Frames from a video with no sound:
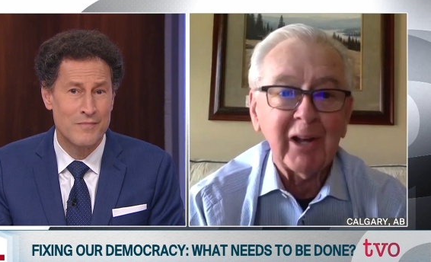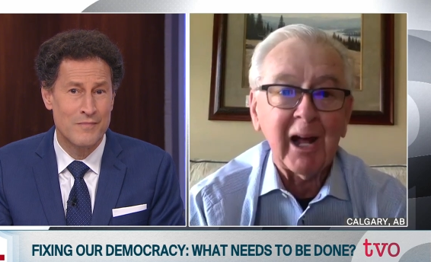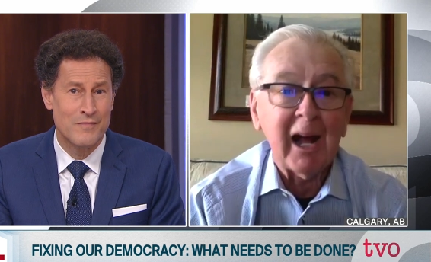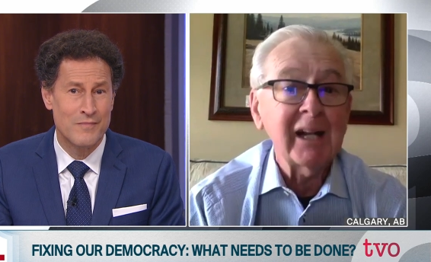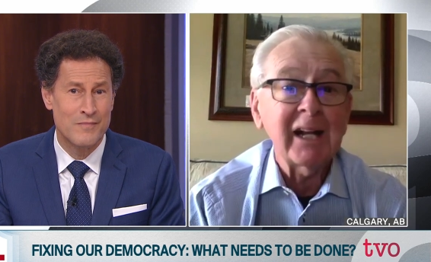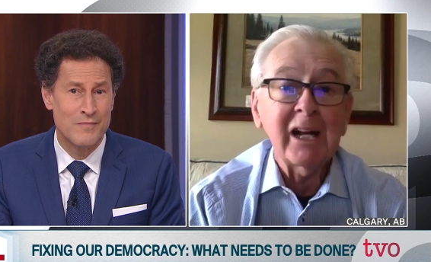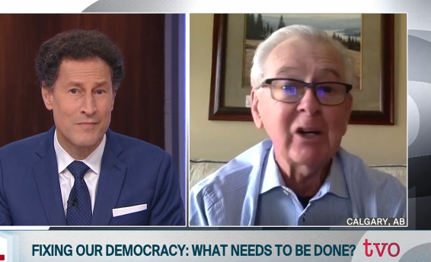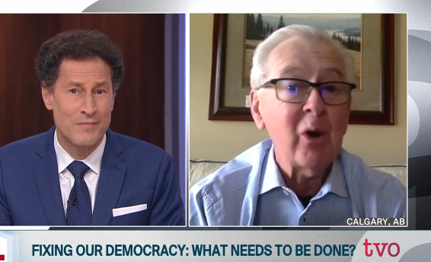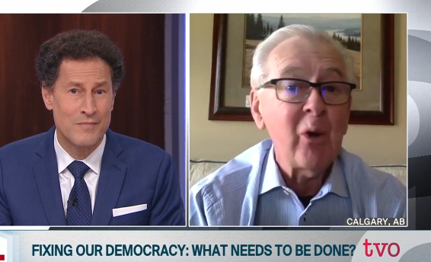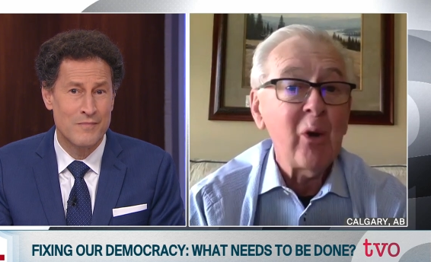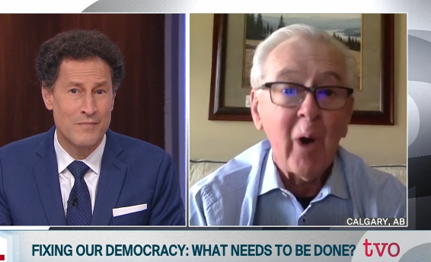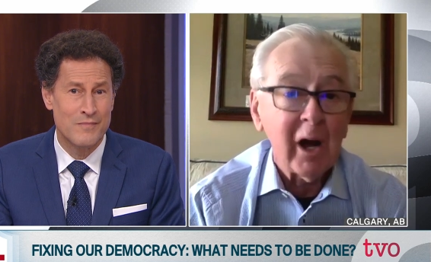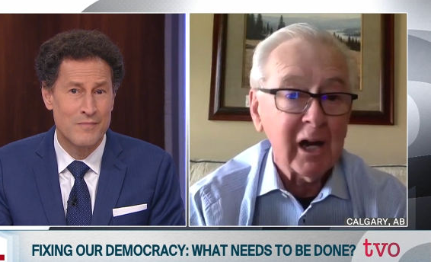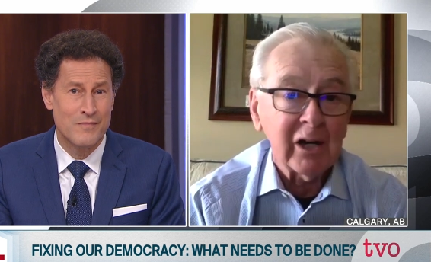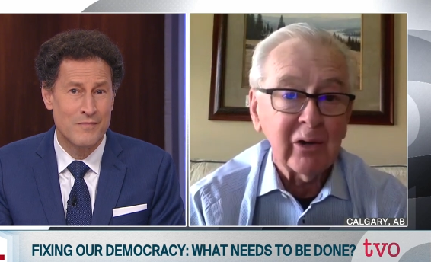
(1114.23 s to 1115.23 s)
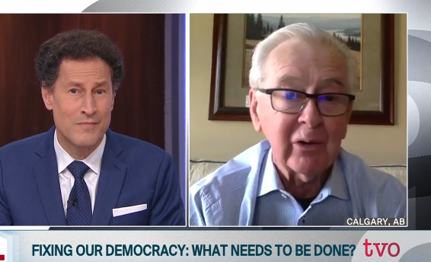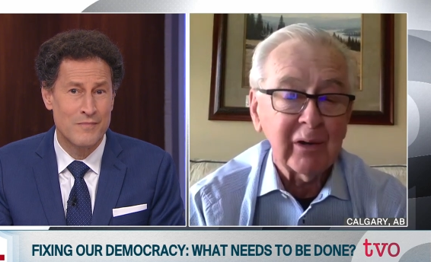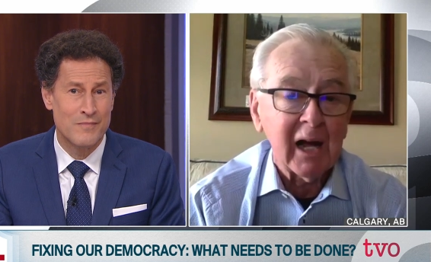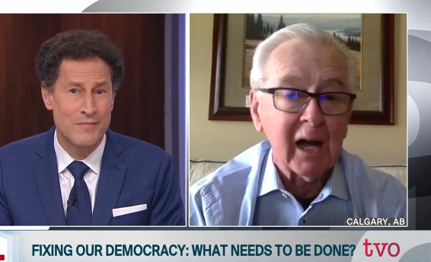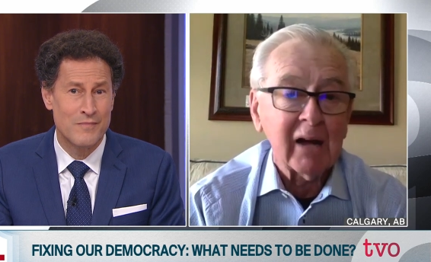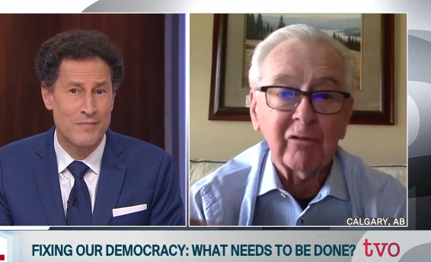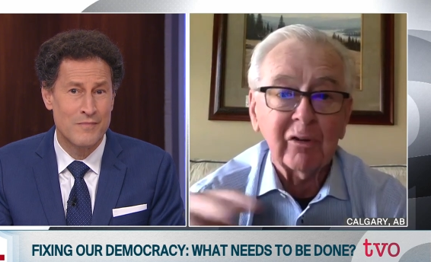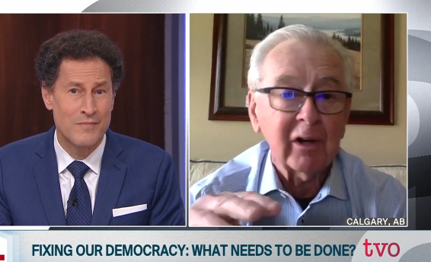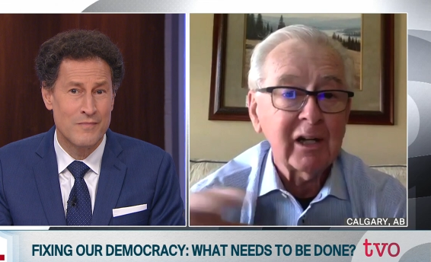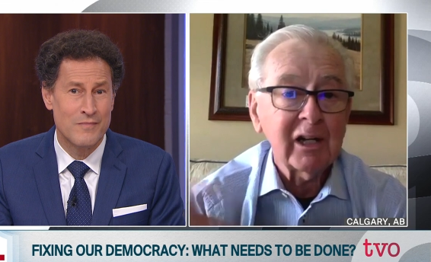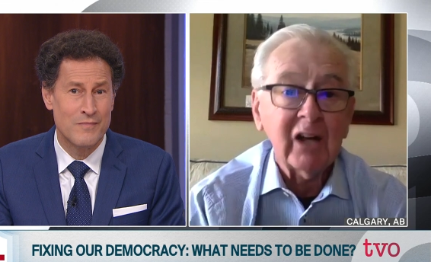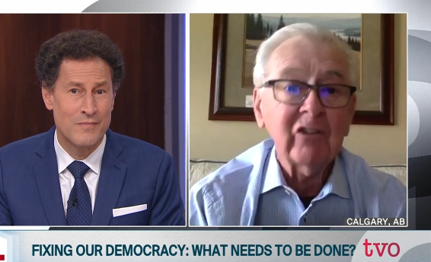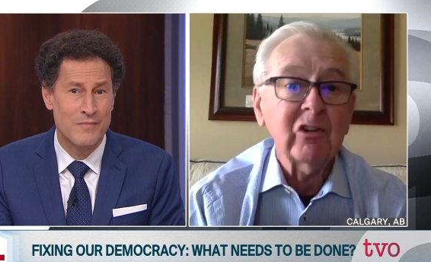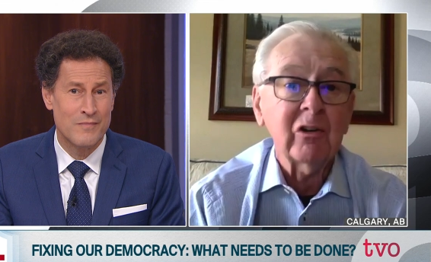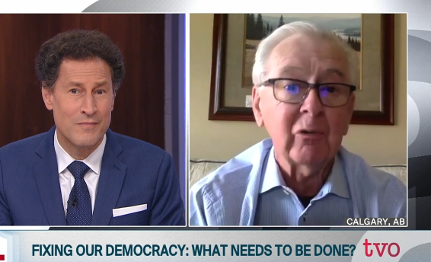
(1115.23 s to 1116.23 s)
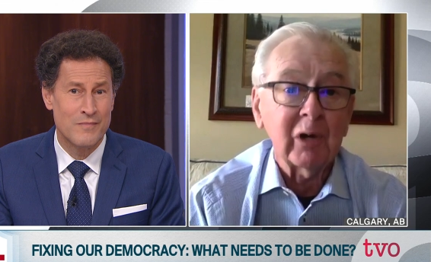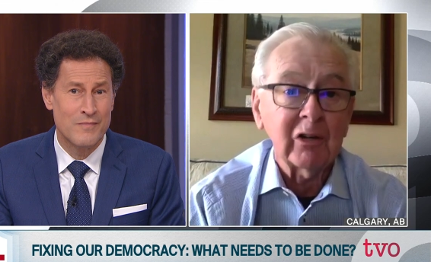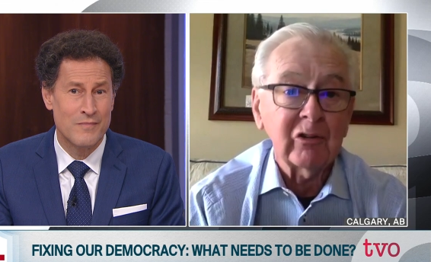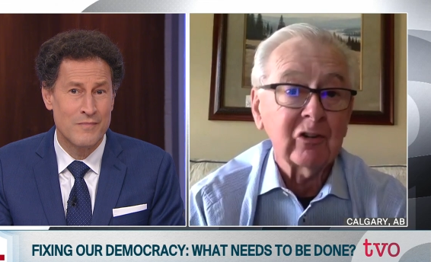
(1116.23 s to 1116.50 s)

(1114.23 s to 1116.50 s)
Speaker 1: and they don't want to do that for a dozen reasons.